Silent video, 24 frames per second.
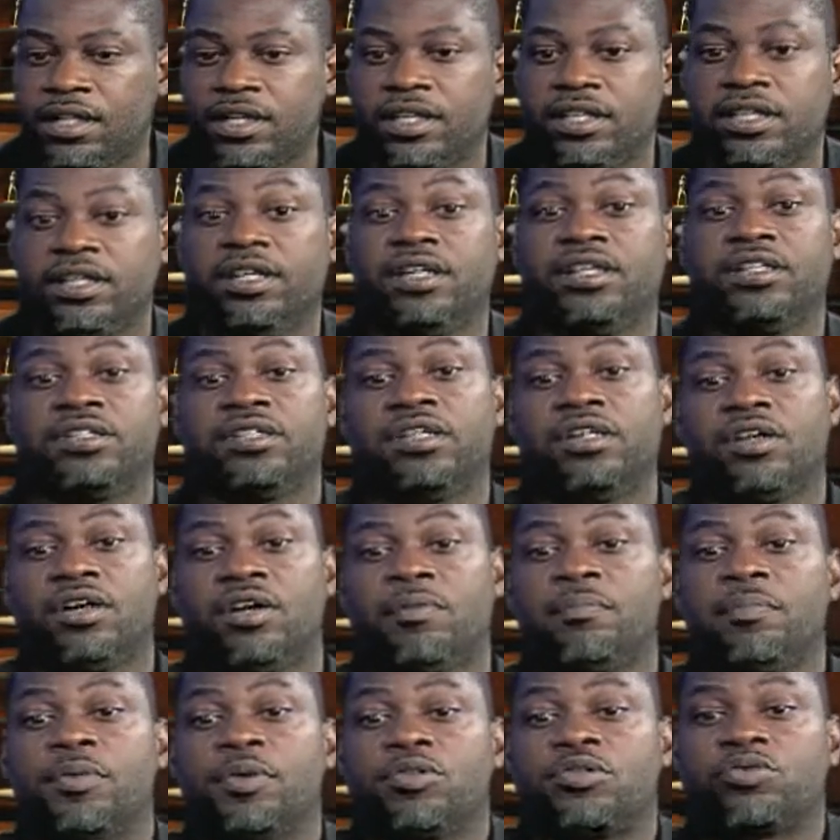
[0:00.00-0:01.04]
Yes, uh,
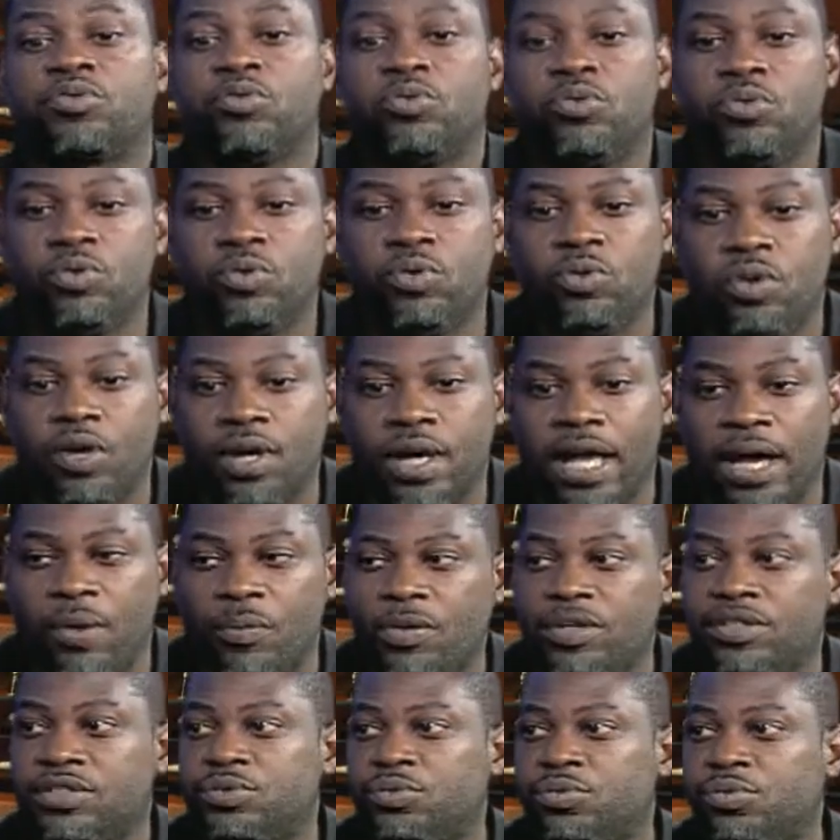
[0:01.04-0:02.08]
middle school I
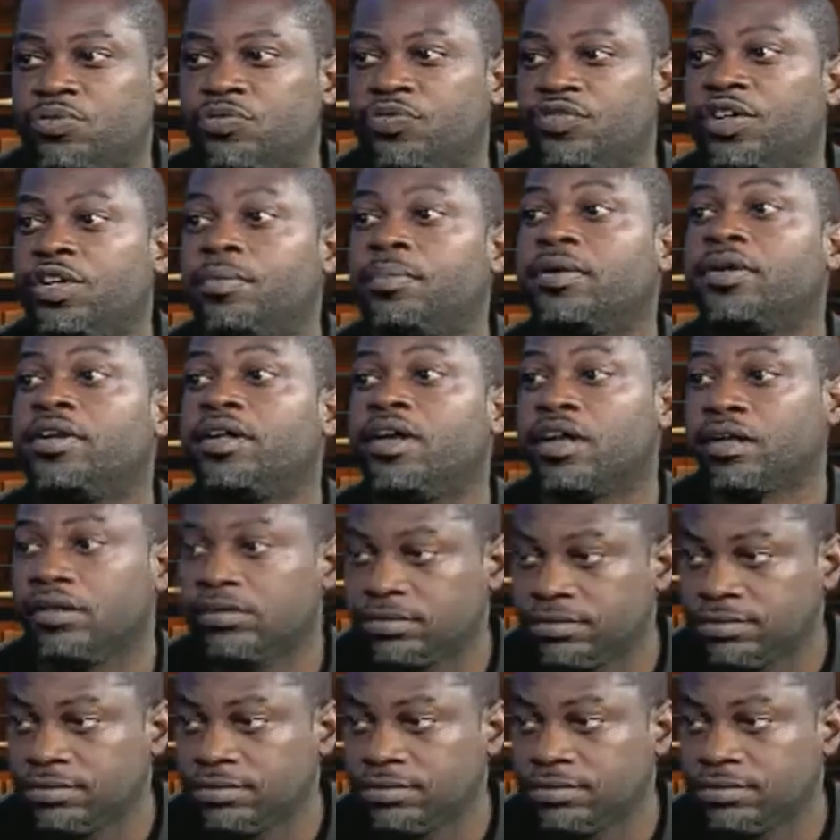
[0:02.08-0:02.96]
went to Villa Madonna.